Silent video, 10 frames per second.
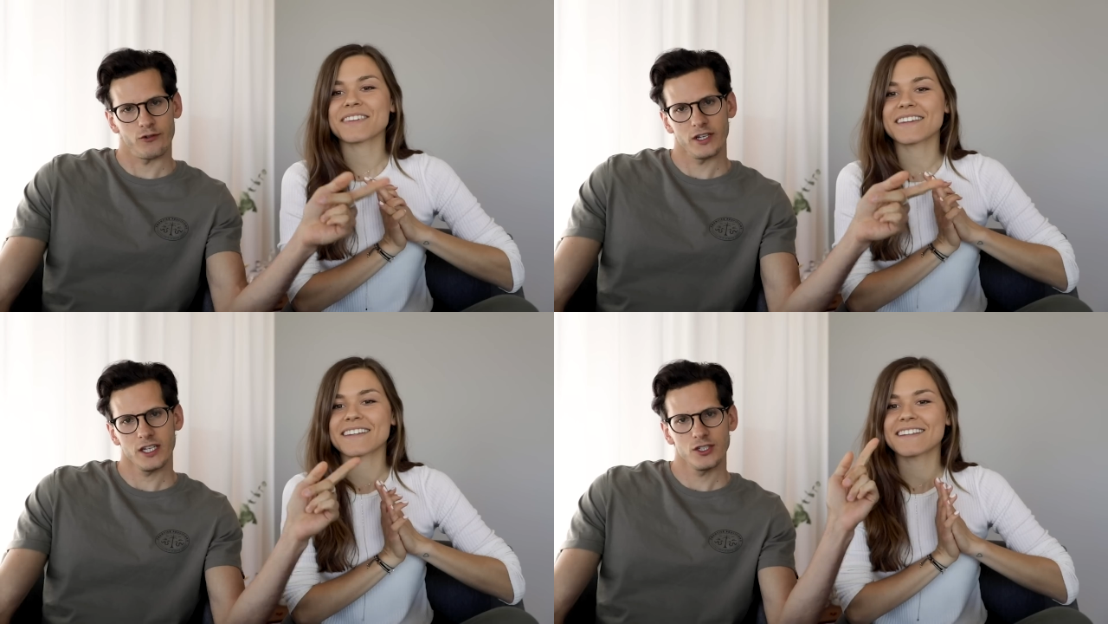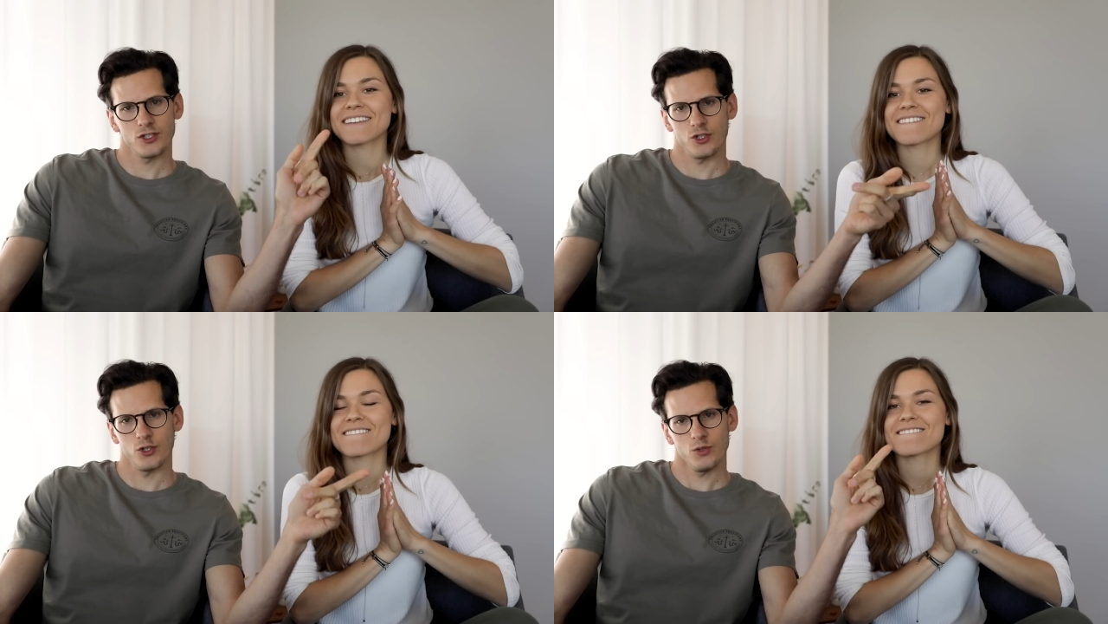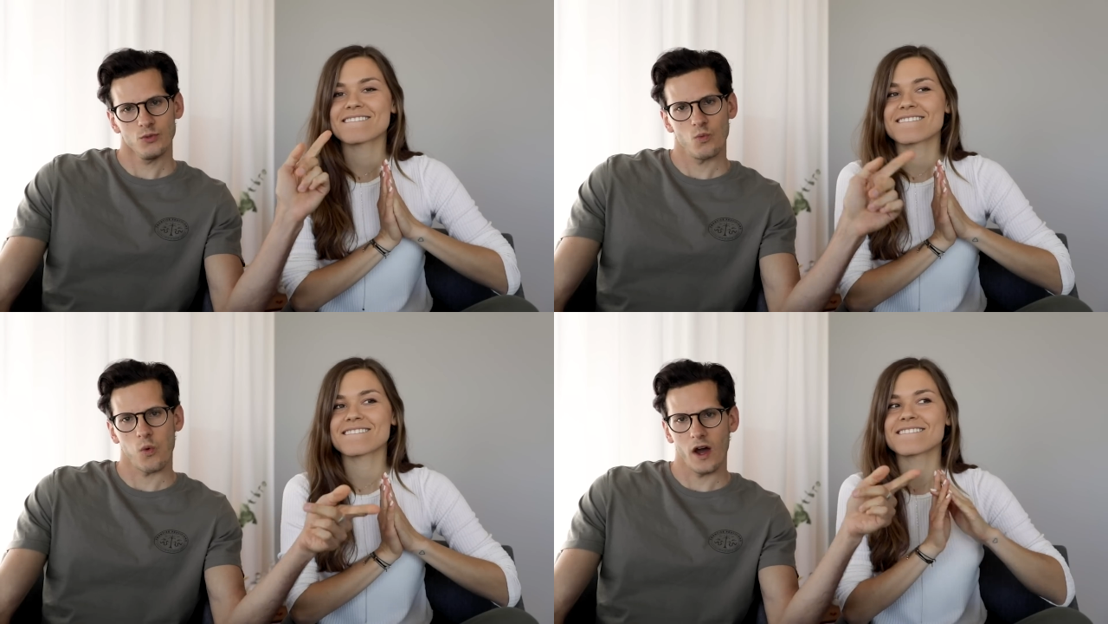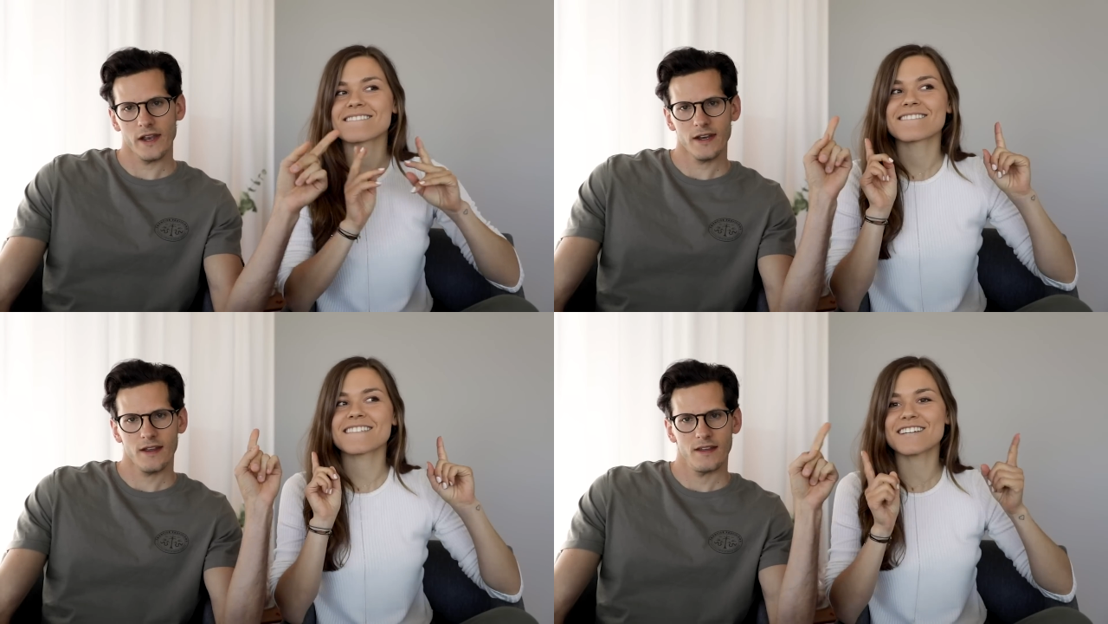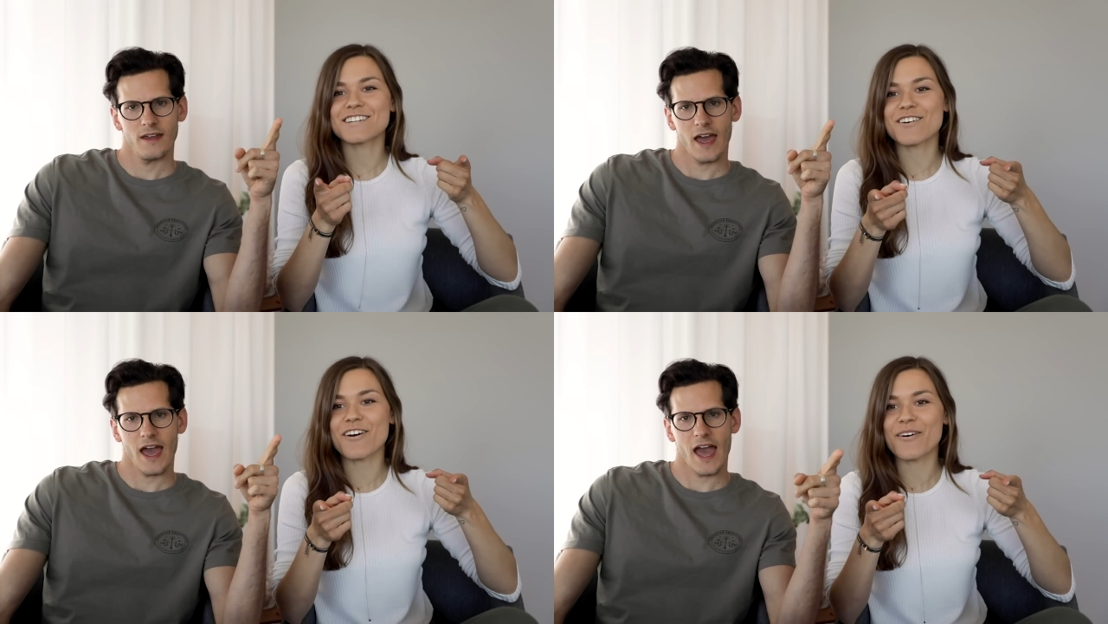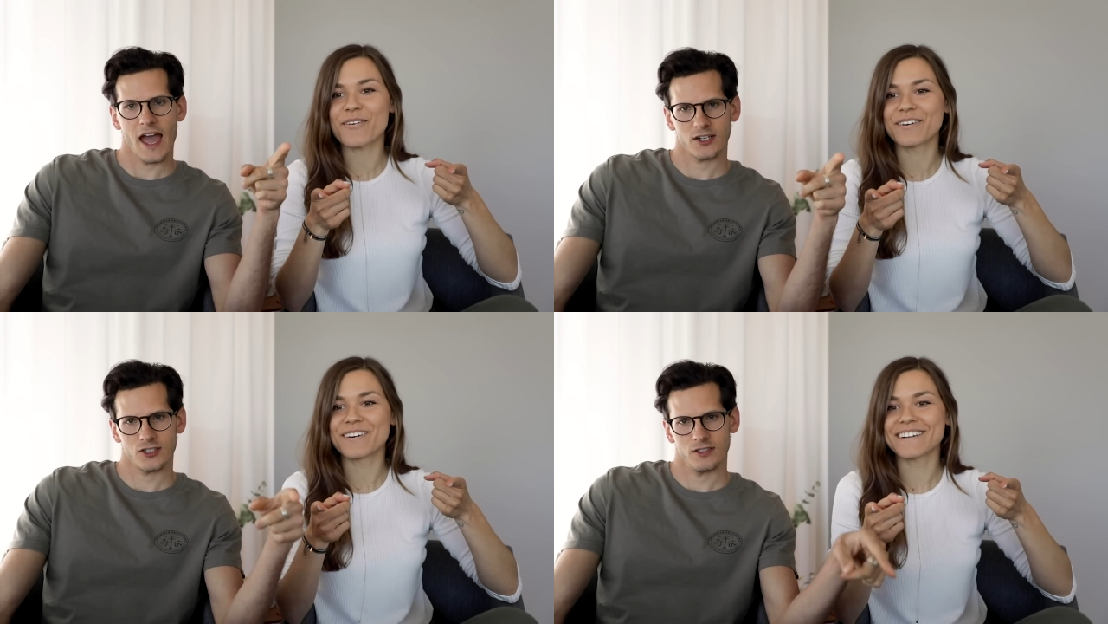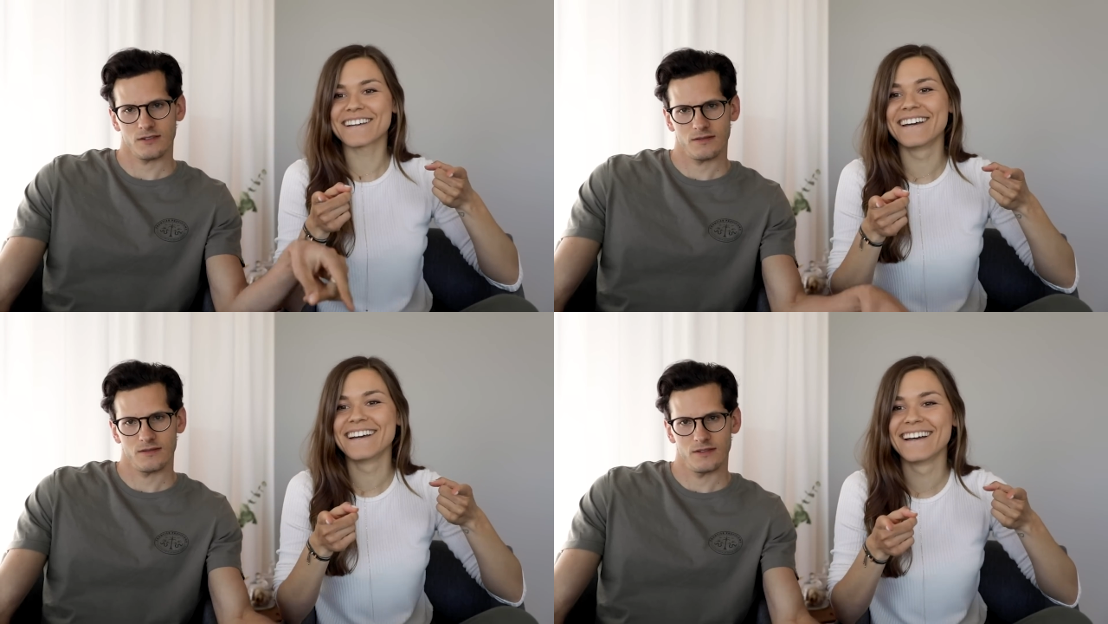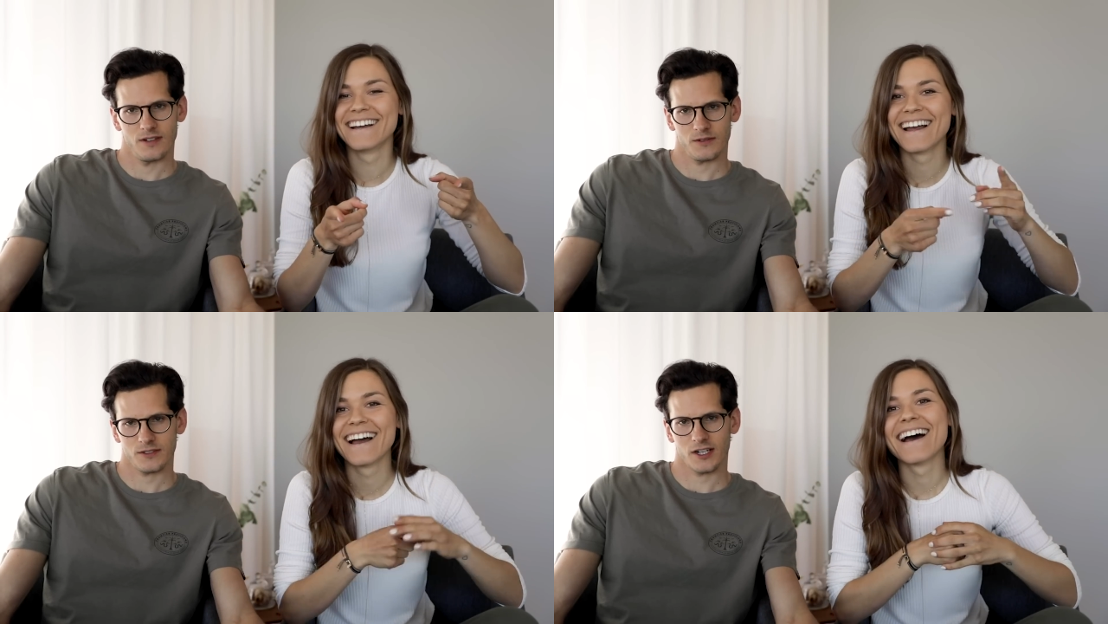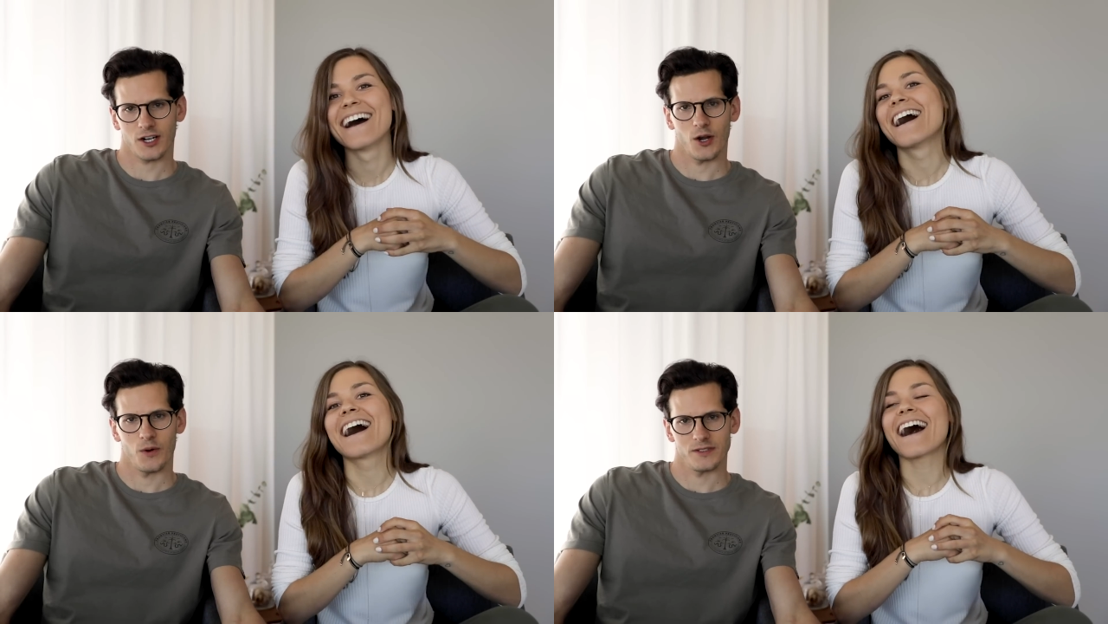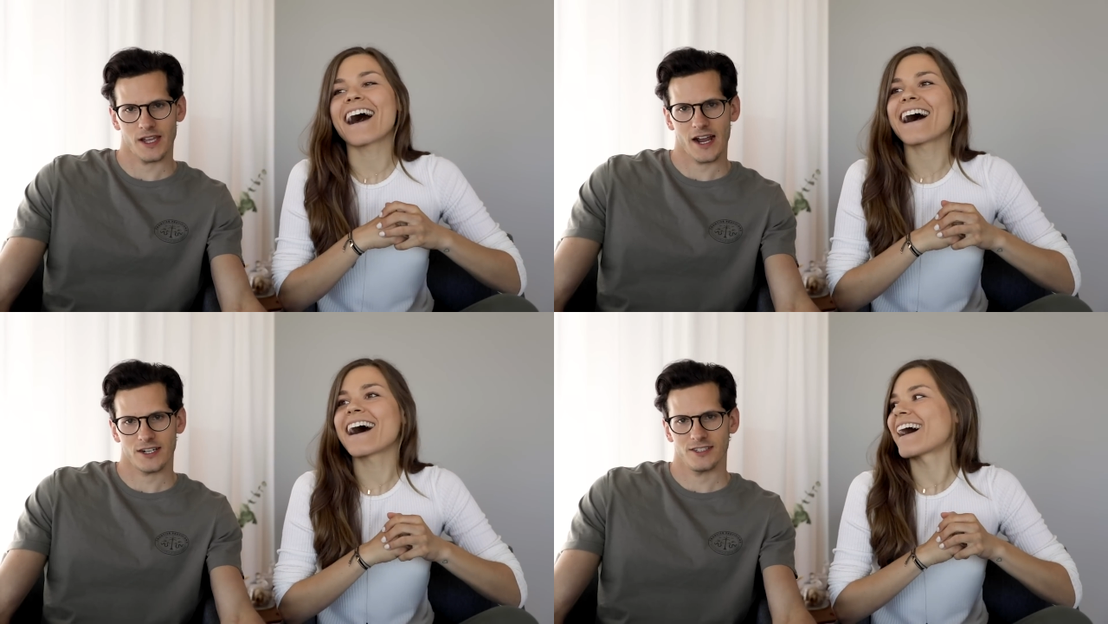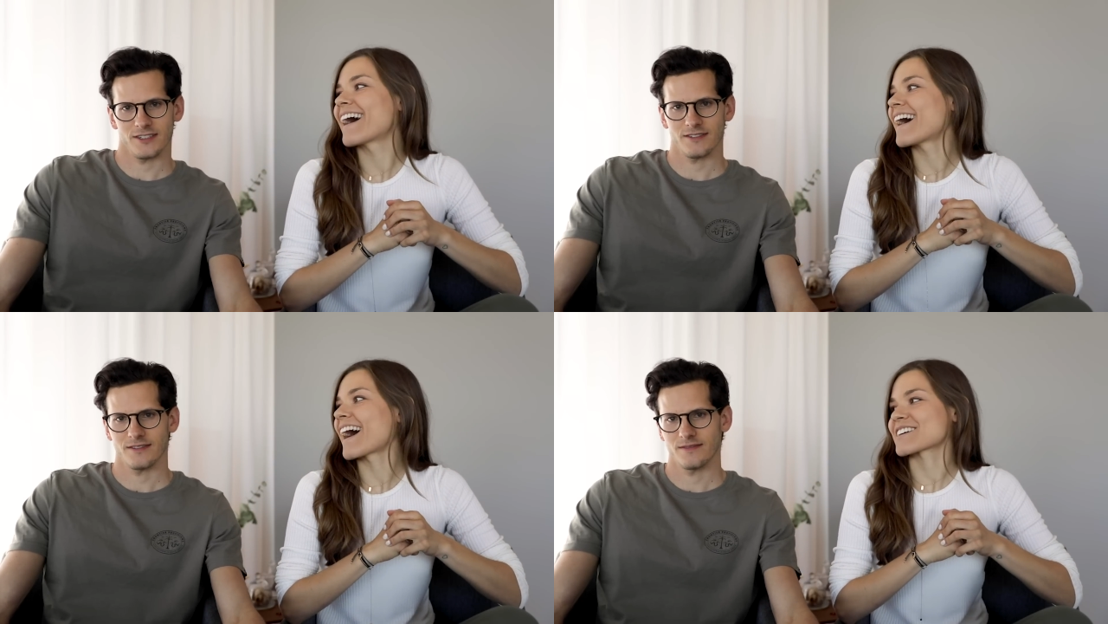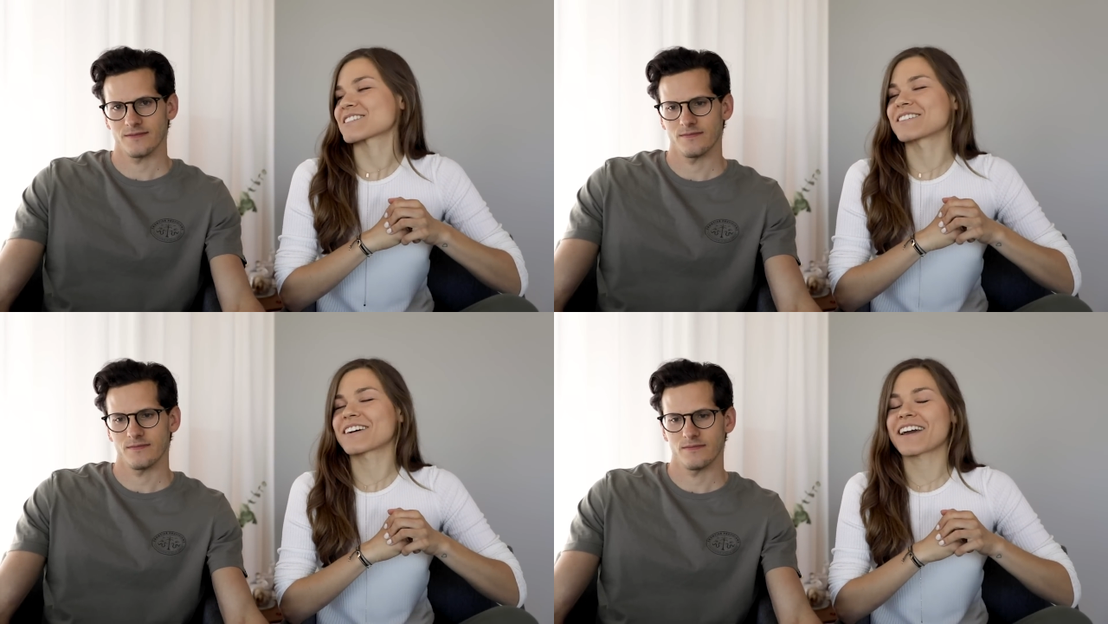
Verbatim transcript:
Speaker 1: Three, two, one, go. Action. No, it's not go, it's action.
Speaker 2: Action,